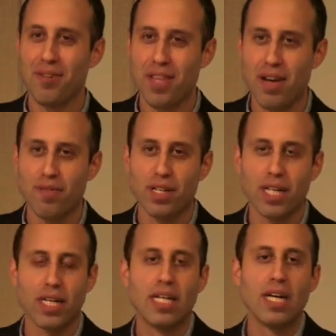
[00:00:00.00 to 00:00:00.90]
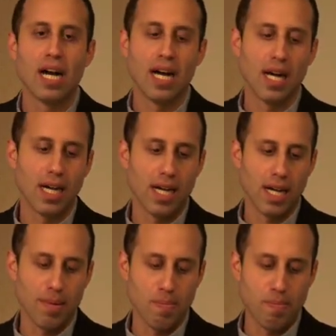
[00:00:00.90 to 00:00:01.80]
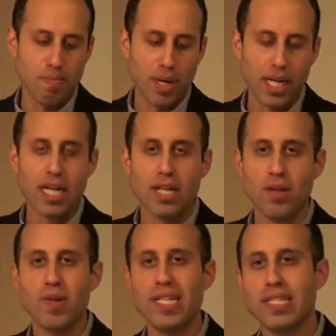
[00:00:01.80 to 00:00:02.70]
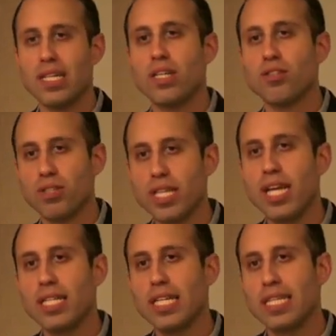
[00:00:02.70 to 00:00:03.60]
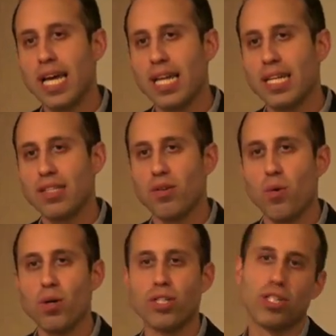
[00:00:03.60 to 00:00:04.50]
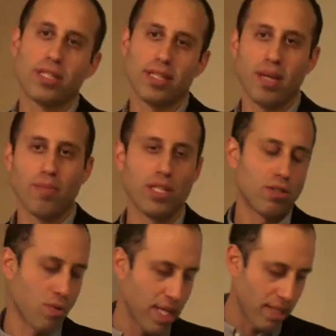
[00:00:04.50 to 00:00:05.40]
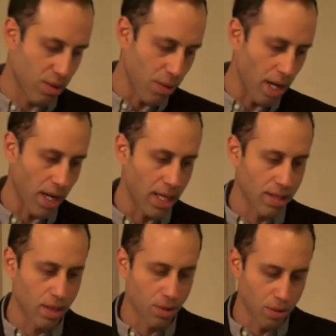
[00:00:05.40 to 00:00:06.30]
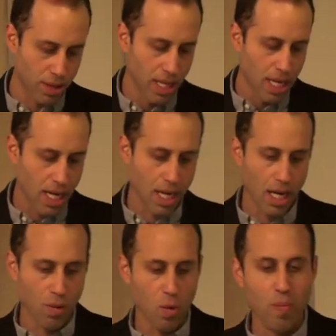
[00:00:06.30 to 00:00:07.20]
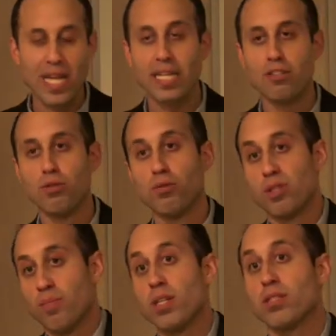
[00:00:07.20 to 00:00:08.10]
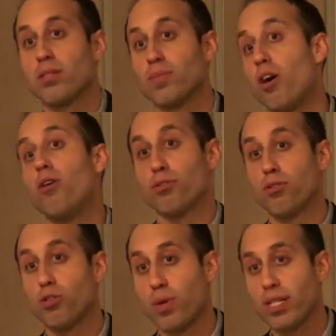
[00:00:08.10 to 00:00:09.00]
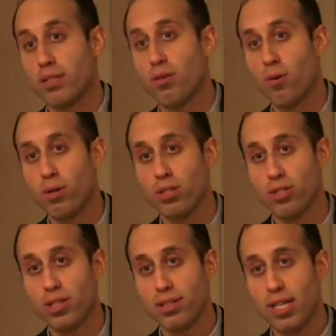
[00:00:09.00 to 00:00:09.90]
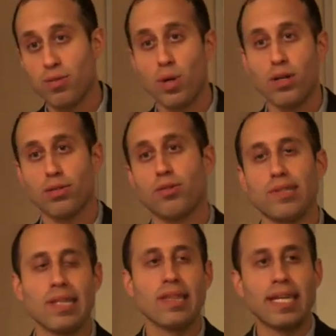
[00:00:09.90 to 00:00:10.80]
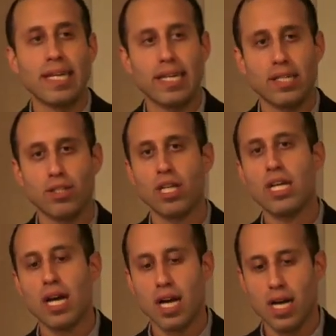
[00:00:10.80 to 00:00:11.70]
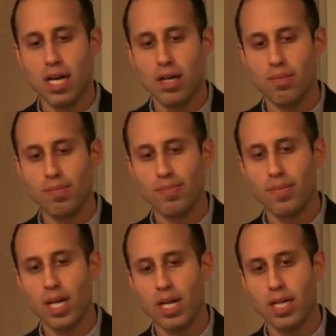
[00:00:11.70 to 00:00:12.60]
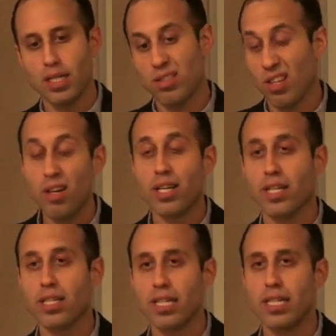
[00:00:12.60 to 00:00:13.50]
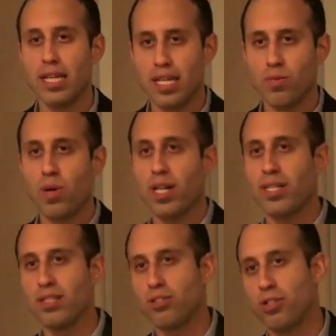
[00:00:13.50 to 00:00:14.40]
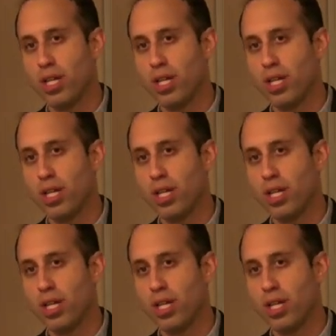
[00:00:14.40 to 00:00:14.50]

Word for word: North Africa. Um, but there is an understanding that its origins can be traced to Al-Andalus, where many Jews and Muslims also trace their origins as well. So there's a linkage um, sonically as well as